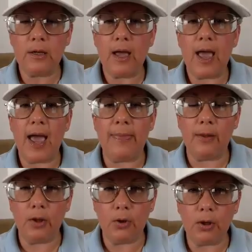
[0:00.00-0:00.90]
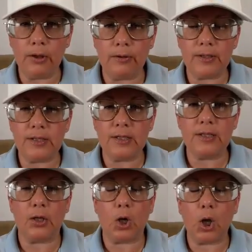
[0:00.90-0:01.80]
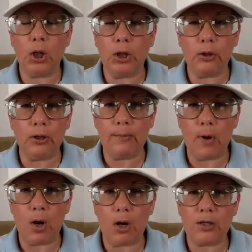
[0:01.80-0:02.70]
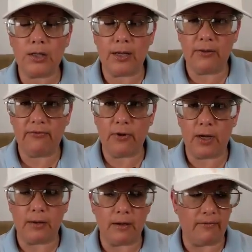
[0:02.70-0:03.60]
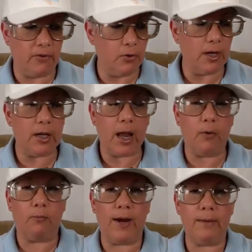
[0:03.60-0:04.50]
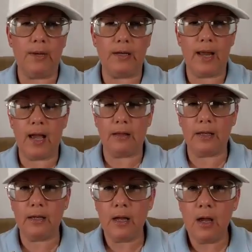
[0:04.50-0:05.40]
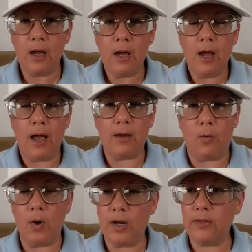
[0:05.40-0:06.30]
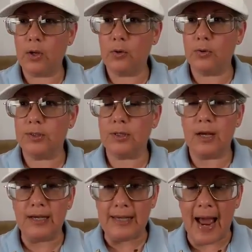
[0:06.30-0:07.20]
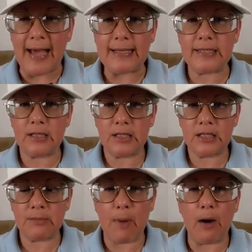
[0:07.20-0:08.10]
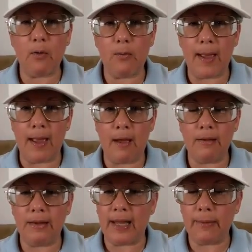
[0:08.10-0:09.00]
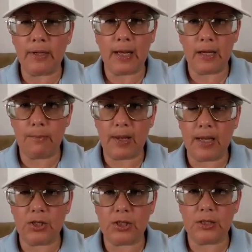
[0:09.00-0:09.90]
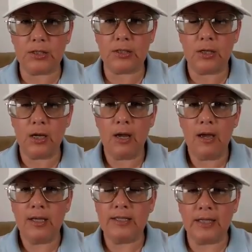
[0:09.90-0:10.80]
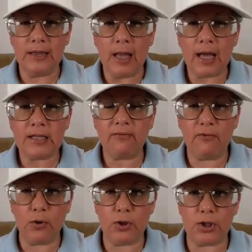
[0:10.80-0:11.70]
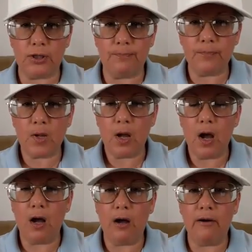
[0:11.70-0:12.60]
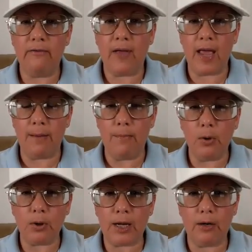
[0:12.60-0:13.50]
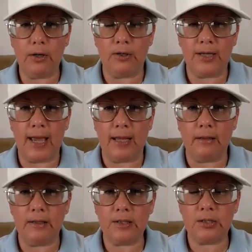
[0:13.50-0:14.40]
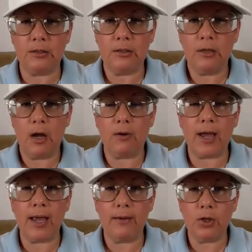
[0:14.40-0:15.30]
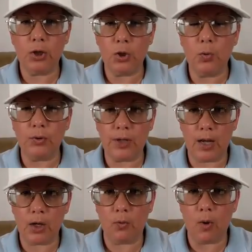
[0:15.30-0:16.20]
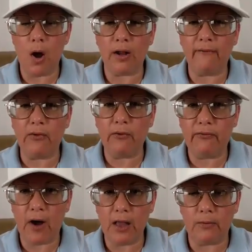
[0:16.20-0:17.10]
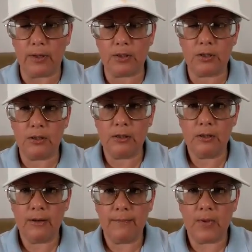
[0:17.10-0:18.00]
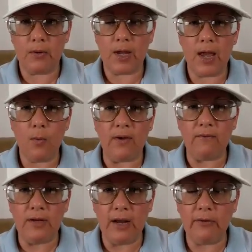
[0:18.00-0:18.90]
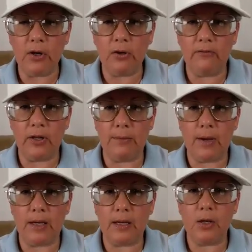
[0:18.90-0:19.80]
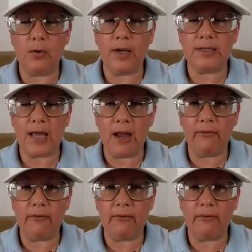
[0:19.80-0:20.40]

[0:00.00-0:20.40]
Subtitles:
and the low clearances that are clearly marked in the front. If you get a Rand McNally, one of those nice spiral-bound laminated pages, deluxe version of a motor carrier's atlas, okay, you will not go wrong if you follow it. Okay, we've never known of anybody who has ever